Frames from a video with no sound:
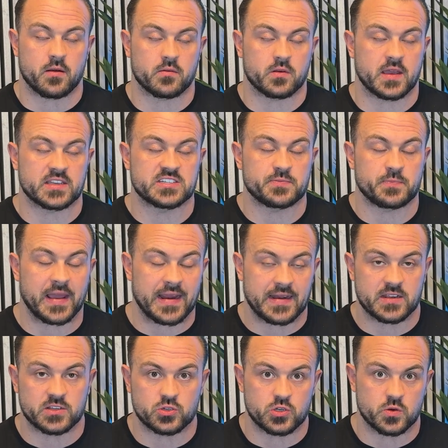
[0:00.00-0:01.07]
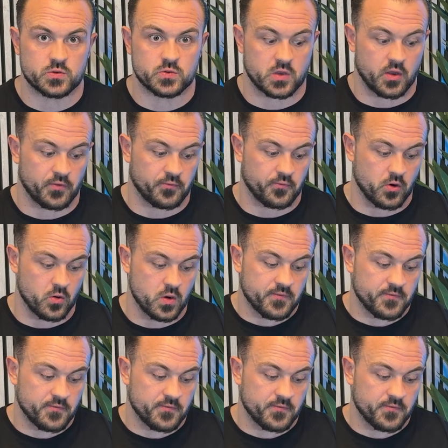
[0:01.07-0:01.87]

I'm going to explain it to you as we go through.